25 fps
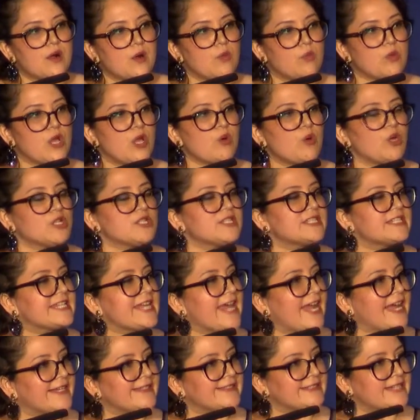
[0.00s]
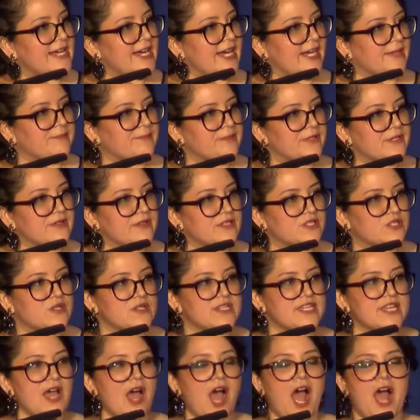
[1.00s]
We will stand up to
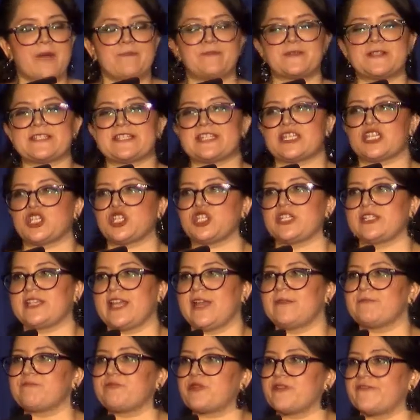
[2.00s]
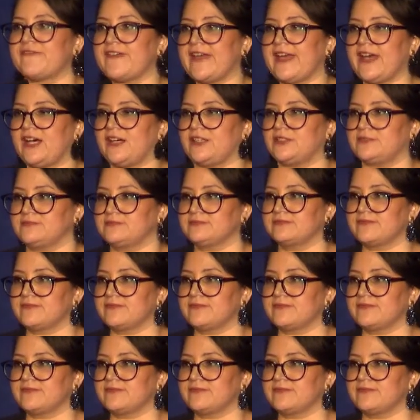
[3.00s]
the opposition and prevail,